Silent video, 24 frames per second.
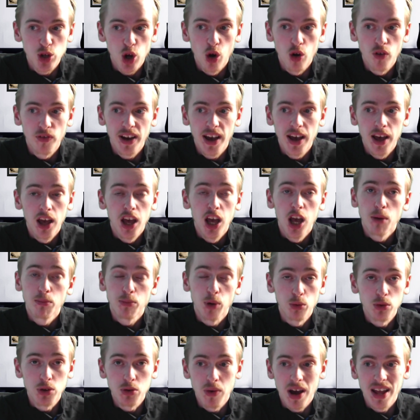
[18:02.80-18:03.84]
over,
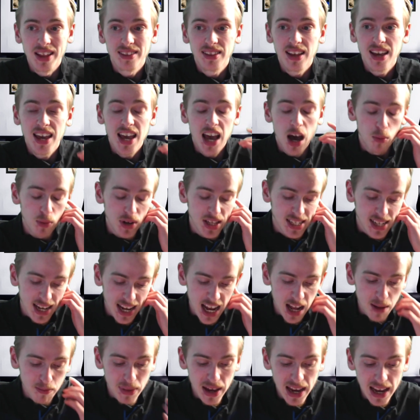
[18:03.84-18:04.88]
but we went there and we
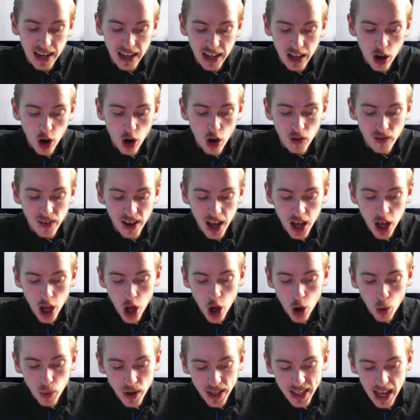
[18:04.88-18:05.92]
turned Burnley over.
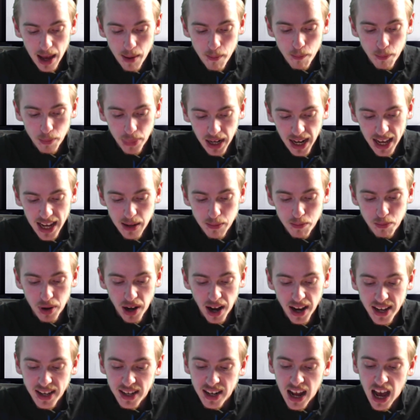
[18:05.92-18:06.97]
We then played
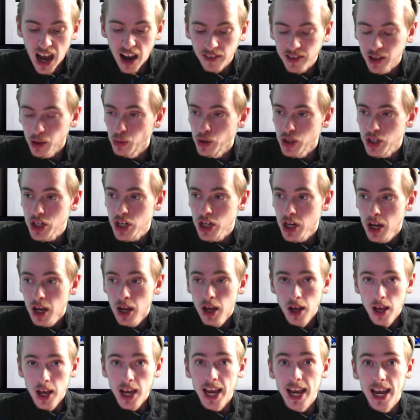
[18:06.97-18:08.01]
Brighton afterwards
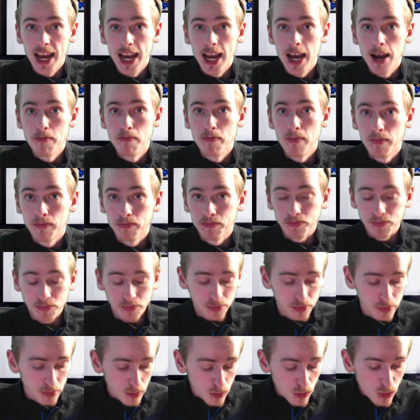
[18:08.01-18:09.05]

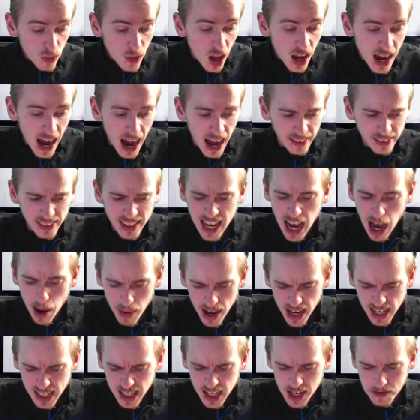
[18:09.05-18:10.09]
at the
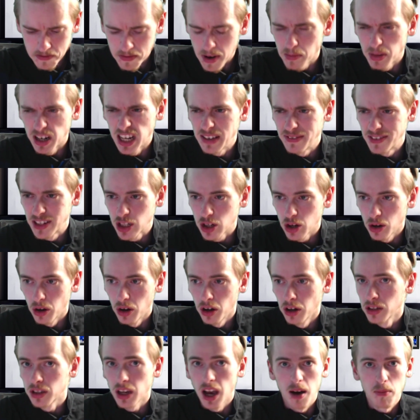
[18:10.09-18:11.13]
Amex, I believe it's
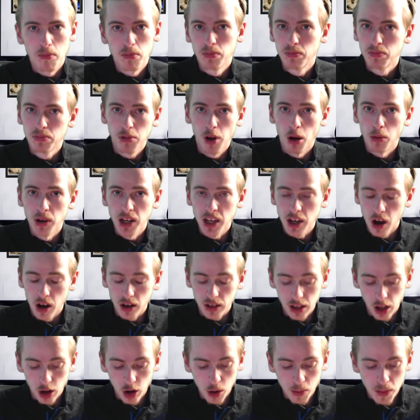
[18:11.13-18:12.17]
called. I probably
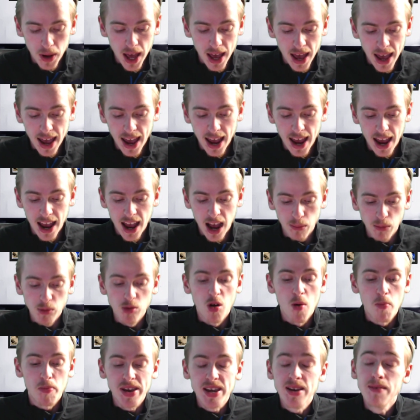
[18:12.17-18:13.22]
cocked that up, and we
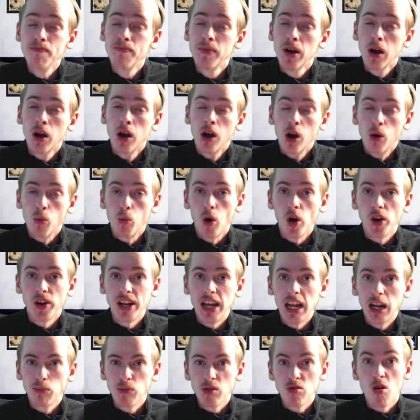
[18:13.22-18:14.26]
were beaten
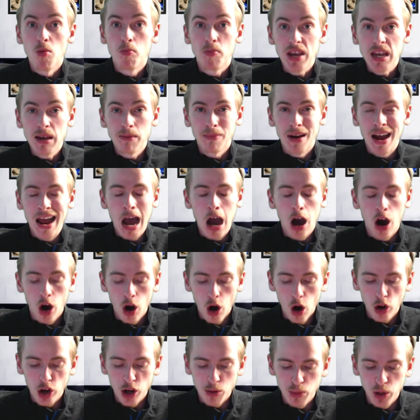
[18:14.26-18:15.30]
1-0, and we were beaten by a
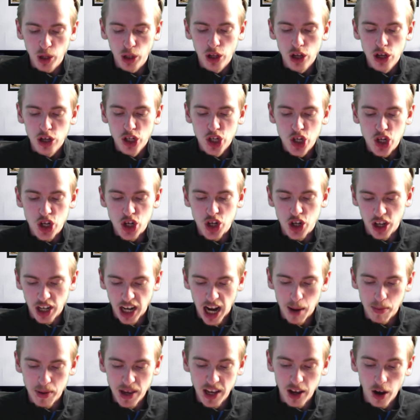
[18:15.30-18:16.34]
horrible,
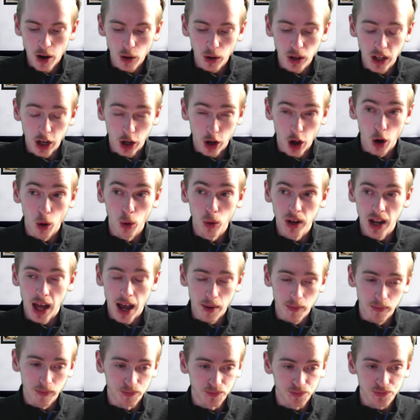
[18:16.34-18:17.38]
scrappy goal, a goal
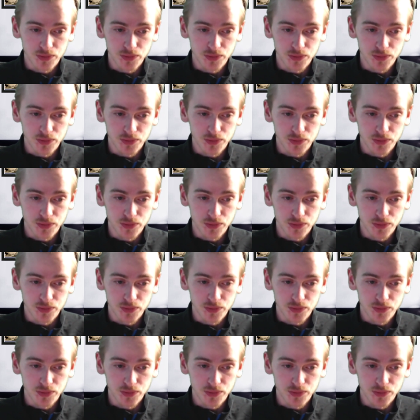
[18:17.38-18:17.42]
that,